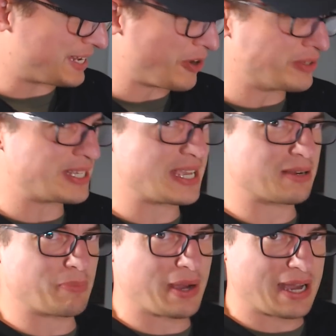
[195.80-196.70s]
going to
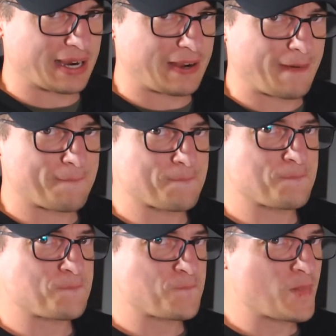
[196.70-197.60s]
Eden Park,
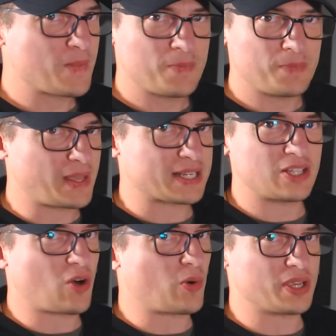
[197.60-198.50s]
that's
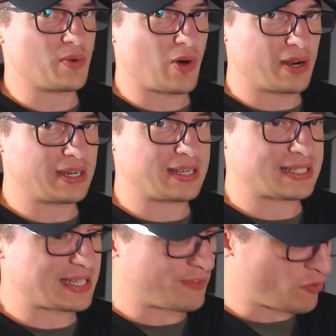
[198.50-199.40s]
not what you want.
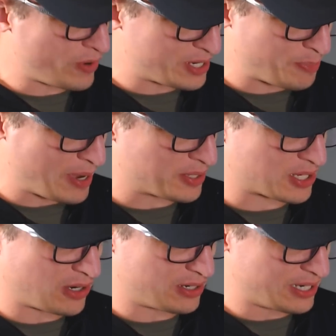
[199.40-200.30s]
Sevu Reece
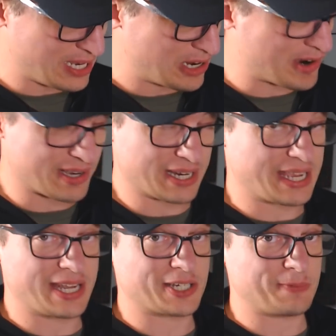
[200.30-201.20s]
pouncing on it, you're not going to
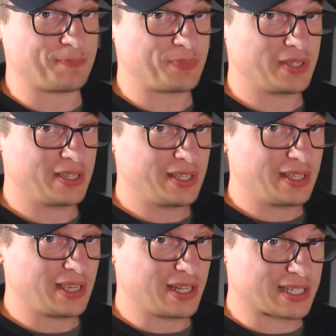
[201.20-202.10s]
catch him
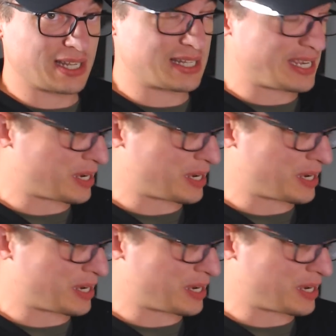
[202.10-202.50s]
it's going to take a